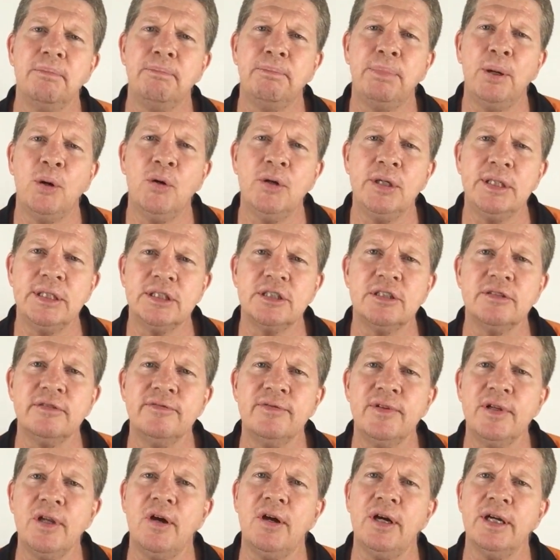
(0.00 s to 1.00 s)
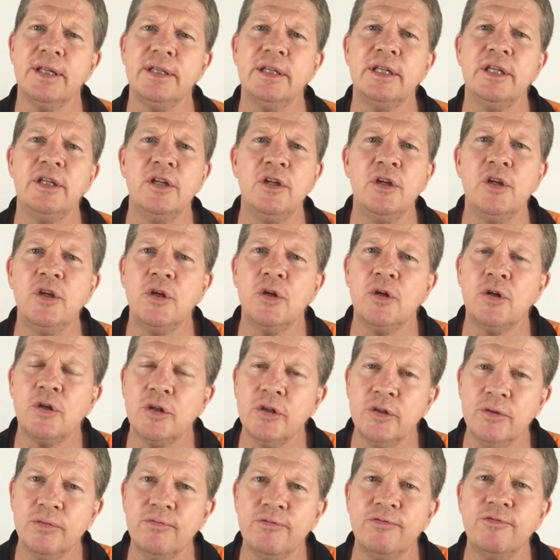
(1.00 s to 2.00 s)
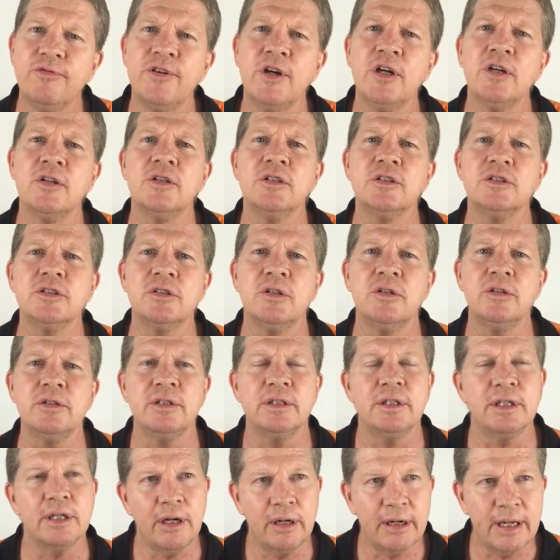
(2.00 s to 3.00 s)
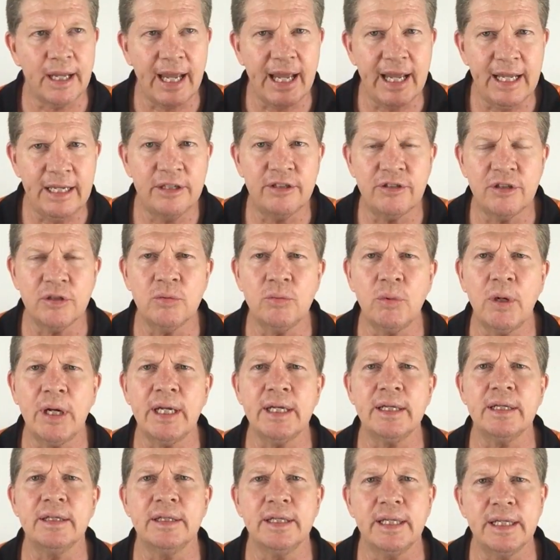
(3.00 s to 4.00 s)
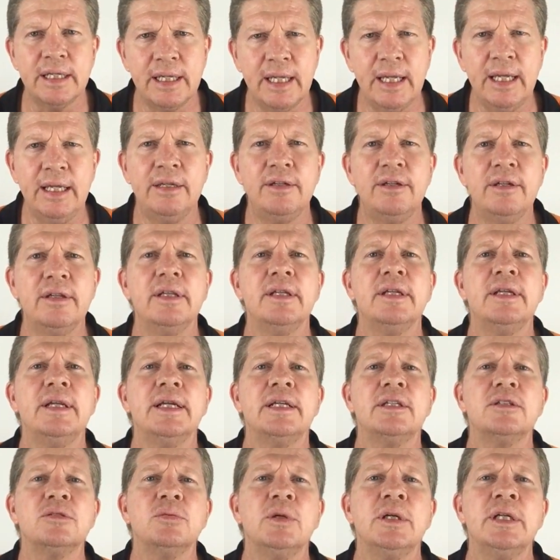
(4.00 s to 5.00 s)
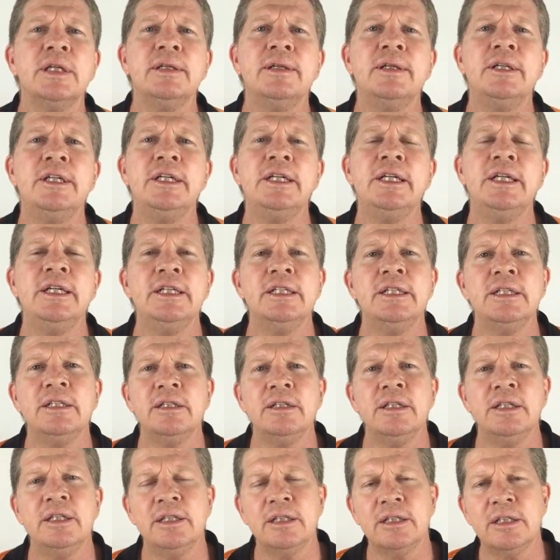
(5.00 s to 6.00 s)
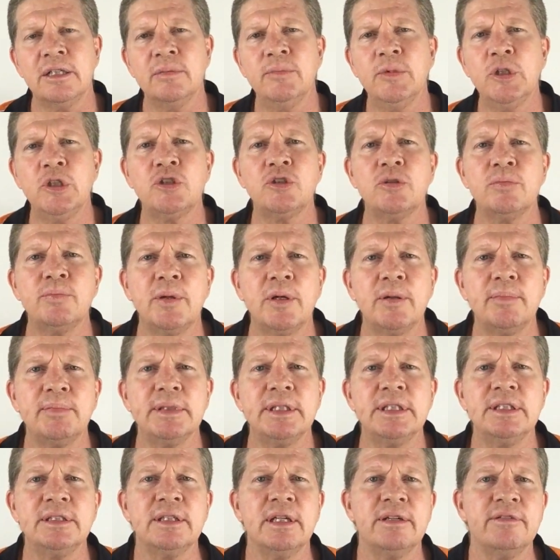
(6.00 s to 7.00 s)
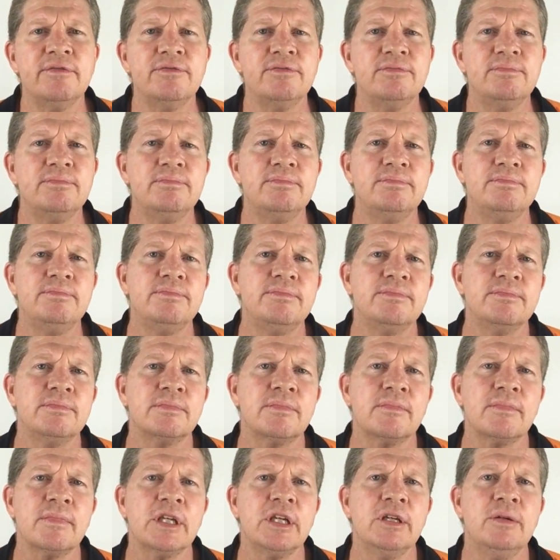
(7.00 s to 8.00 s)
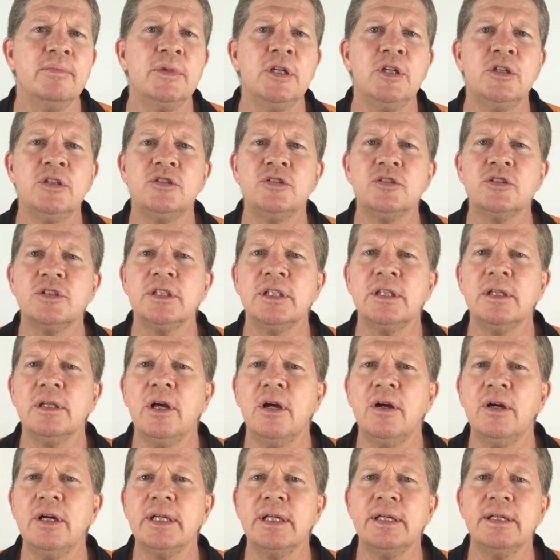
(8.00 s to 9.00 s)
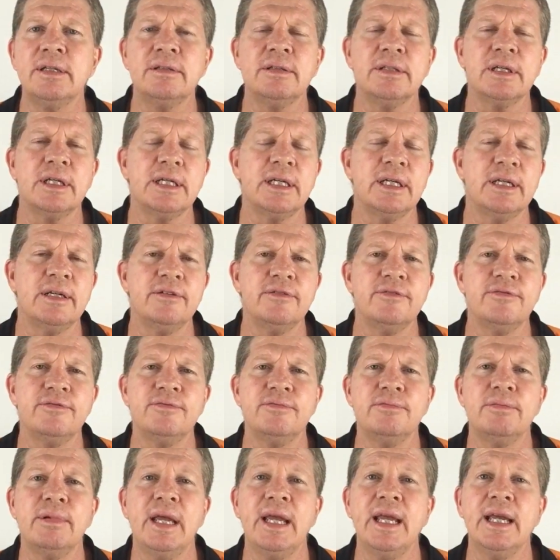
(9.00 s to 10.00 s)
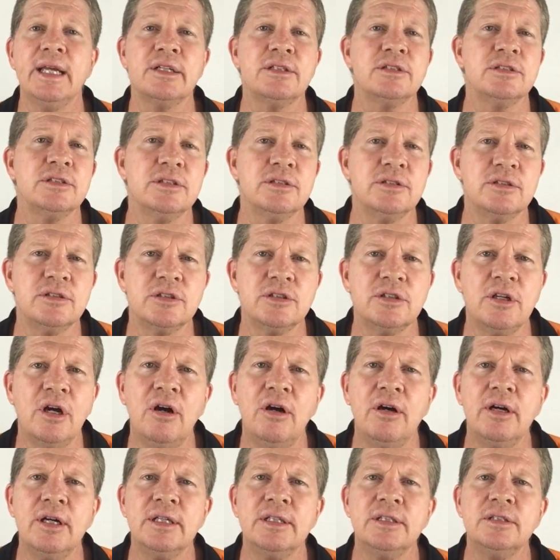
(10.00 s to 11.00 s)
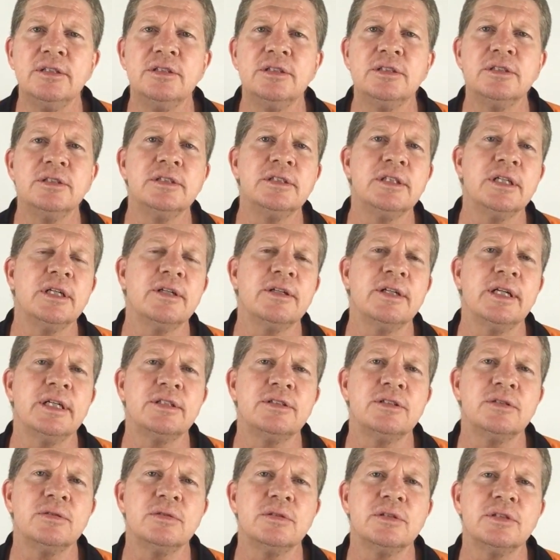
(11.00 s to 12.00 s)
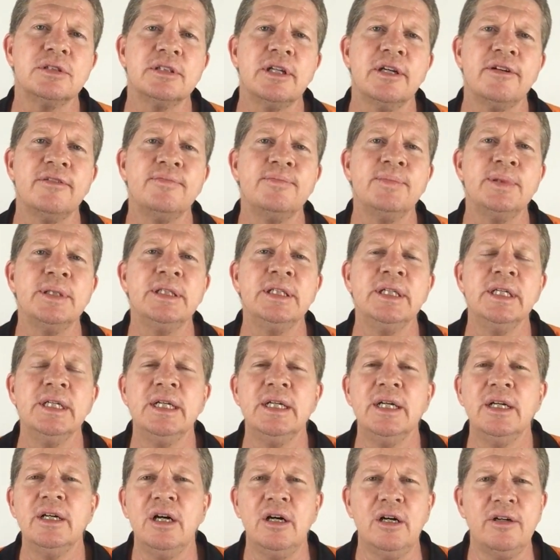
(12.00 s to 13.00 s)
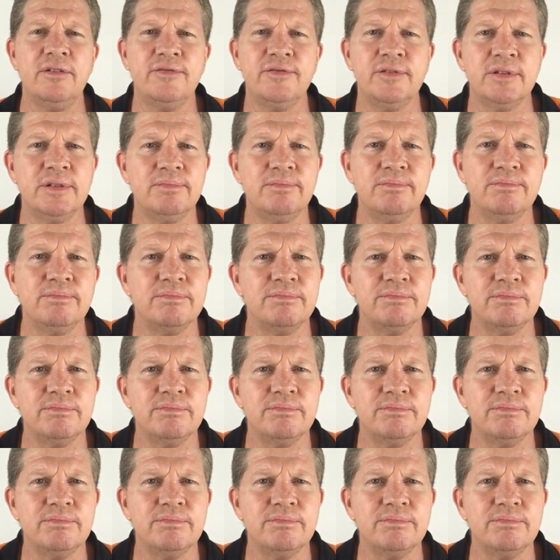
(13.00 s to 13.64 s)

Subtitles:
points of light that you can focus on. Head to one and then head to the next one. Commercial properties have emergency lighting, they have exit signs, that sort of stuff. But often